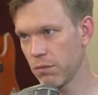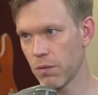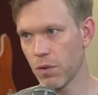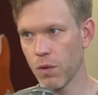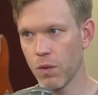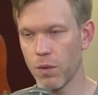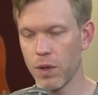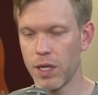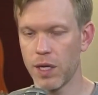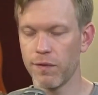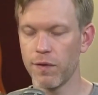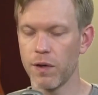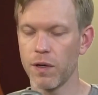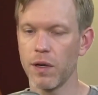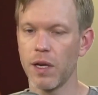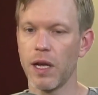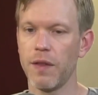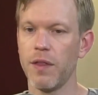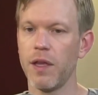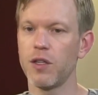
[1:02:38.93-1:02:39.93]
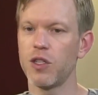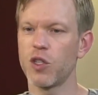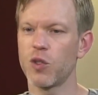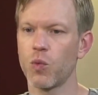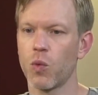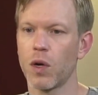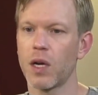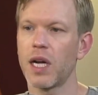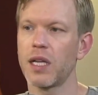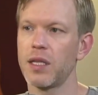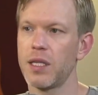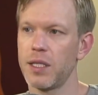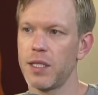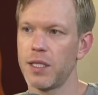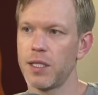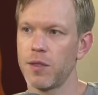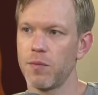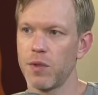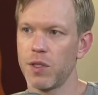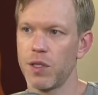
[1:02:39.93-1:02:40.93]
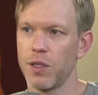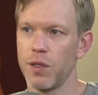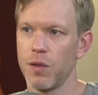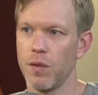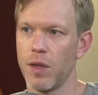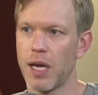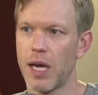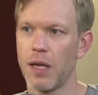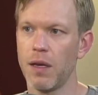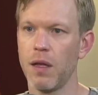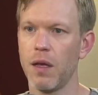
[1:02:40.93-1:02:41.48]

or whatever, and then just work on the systems to do that.